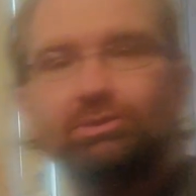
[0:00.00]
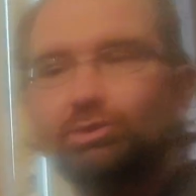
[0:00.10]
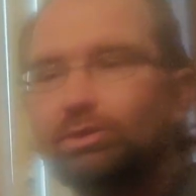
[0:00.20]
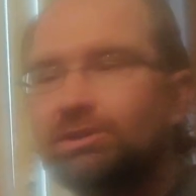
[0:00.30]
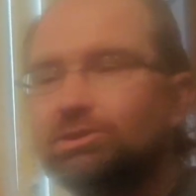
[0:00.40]

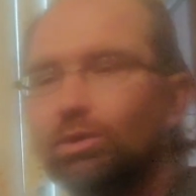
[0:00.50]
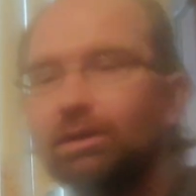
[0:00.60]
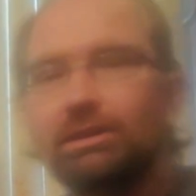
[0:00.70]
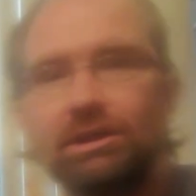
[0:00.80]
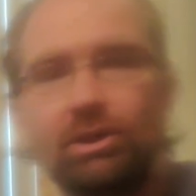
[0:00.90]
You can do a
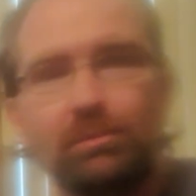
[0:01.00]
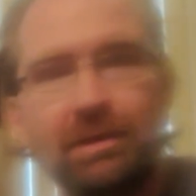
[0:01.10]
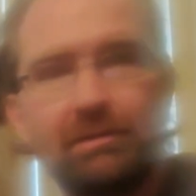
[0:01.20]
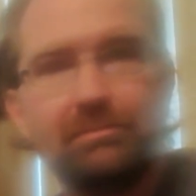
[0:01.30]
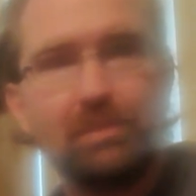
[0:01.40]
little
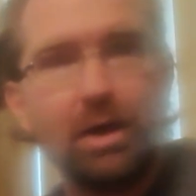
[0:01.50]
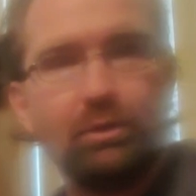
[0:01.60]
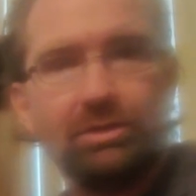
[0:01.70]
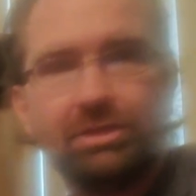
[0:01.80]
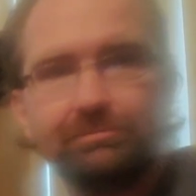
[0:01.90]
bit of both.